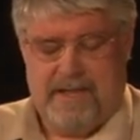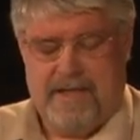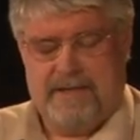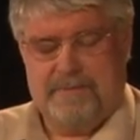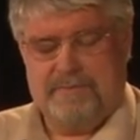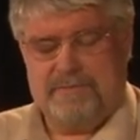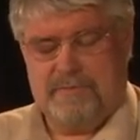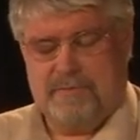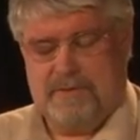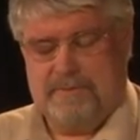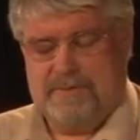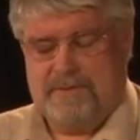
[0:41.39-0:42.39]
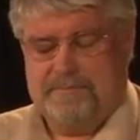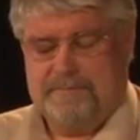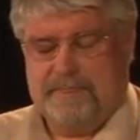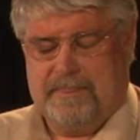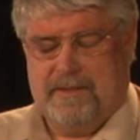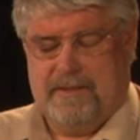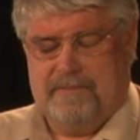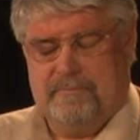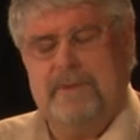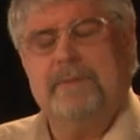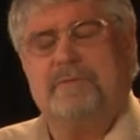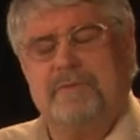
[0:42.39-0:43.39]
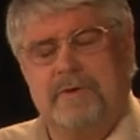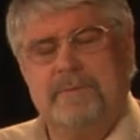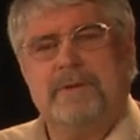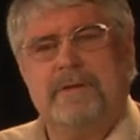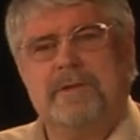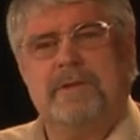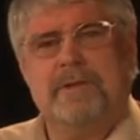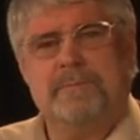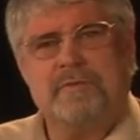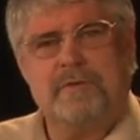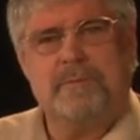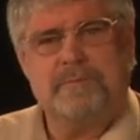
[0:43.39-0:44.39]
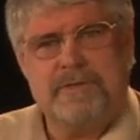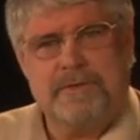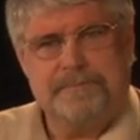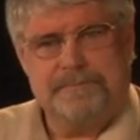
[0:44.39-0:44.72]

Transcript: and absorbed, reabsorbed into the absorption.